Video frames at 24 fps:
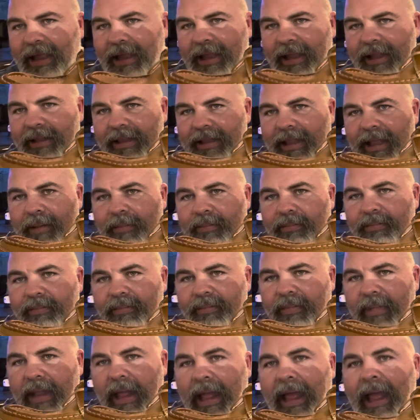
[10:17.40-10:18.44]
in them,
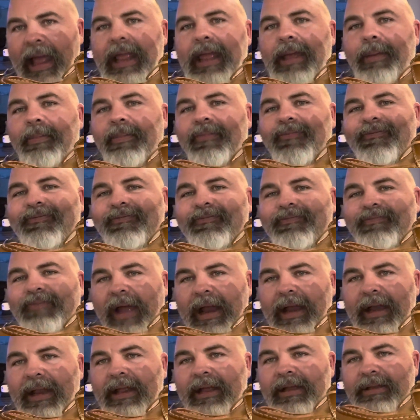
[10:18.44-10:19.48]
I am
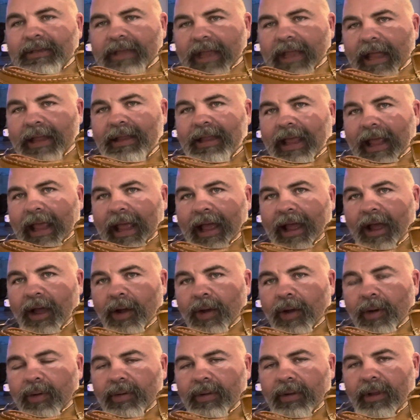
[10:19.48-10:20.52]
fighting a dead cow
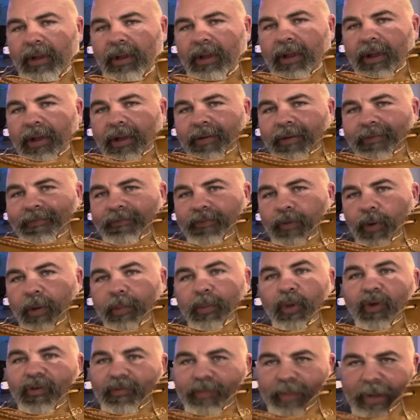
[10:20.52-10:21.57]
for
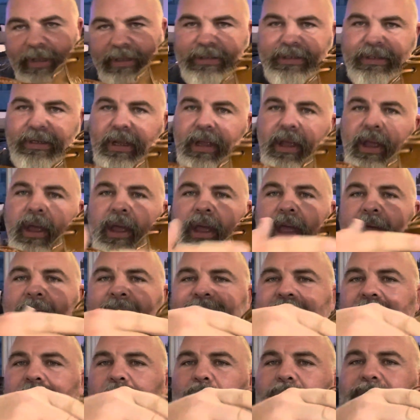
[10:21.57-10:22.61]
movement. As
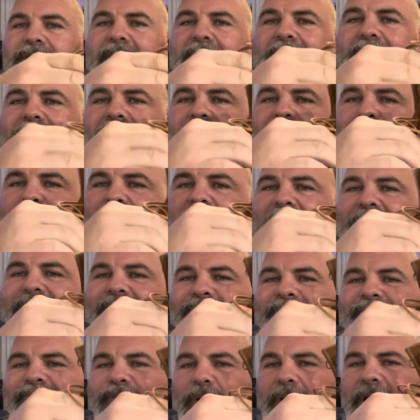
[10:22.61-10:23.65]
I articulate my
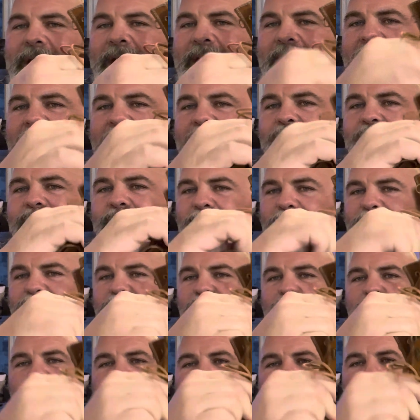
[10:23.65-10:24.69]
foot and ankle
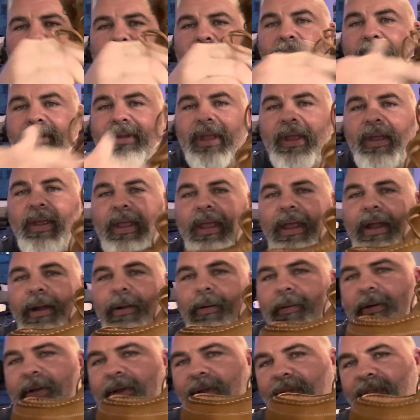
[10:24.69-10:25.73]
through the world,
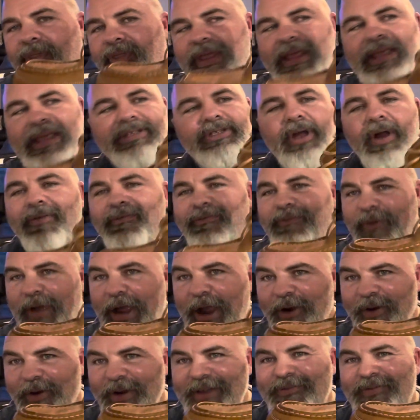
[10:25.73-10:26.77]
these are
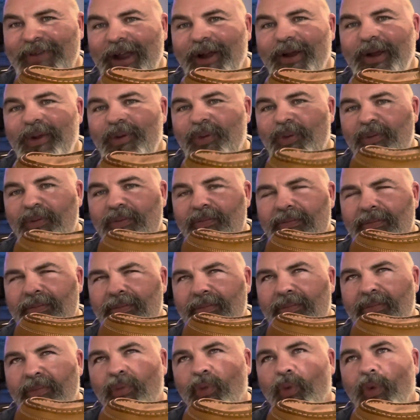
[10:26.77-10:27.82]
very, very
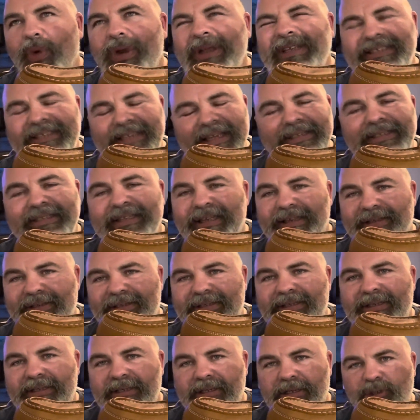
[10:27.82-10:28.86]

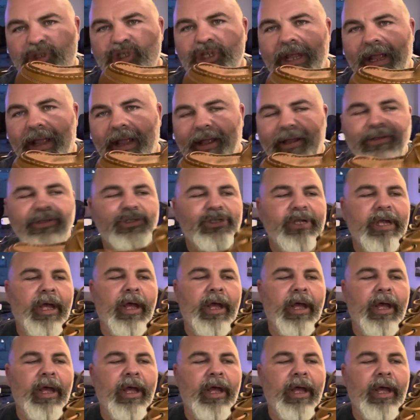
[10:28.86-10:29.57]
resistant to change,